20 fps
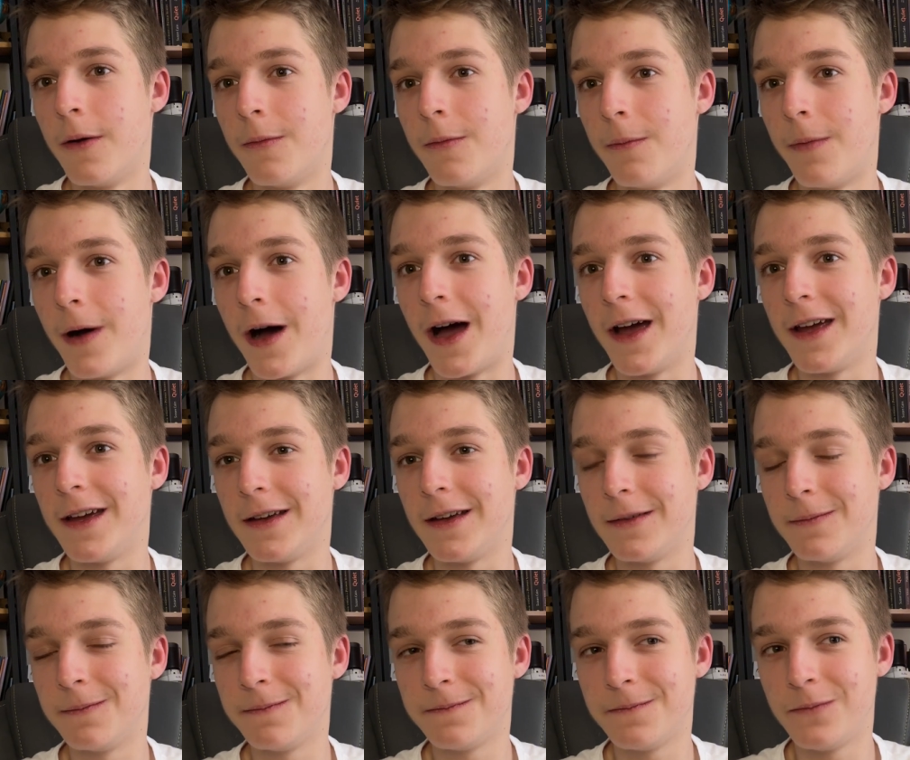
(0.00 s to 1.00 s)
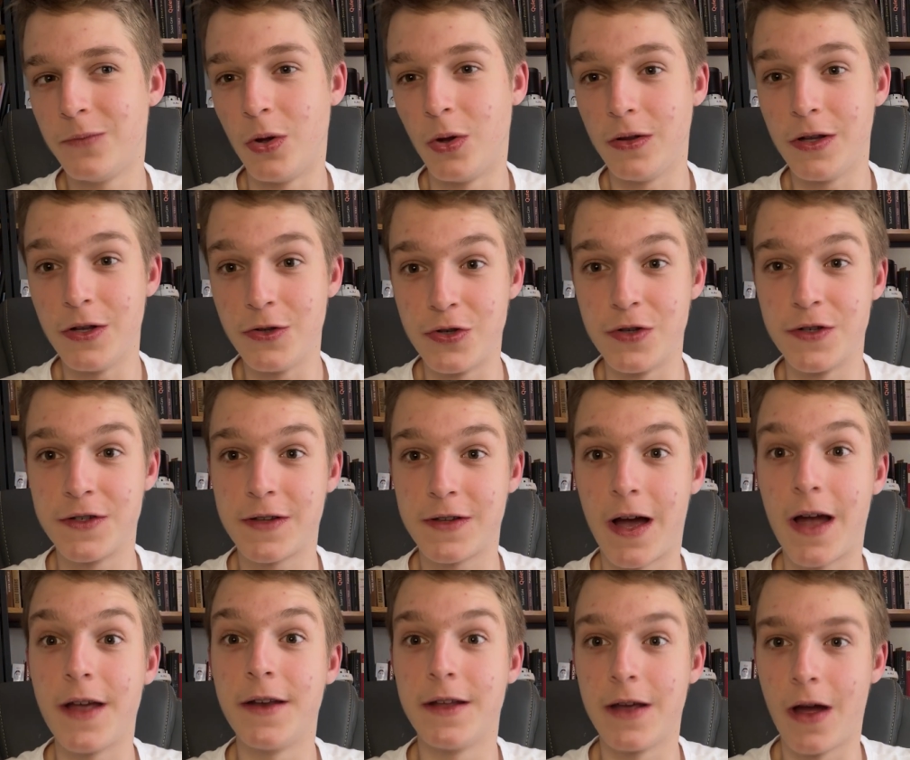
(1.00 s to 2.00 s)
by religious
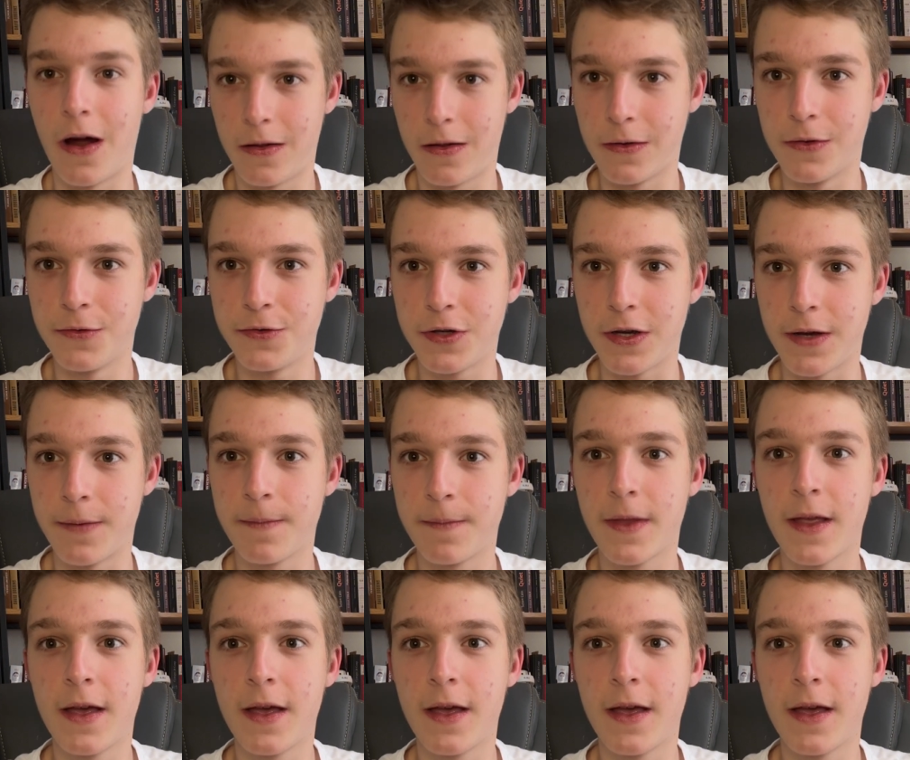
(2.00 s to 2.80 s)
ideology.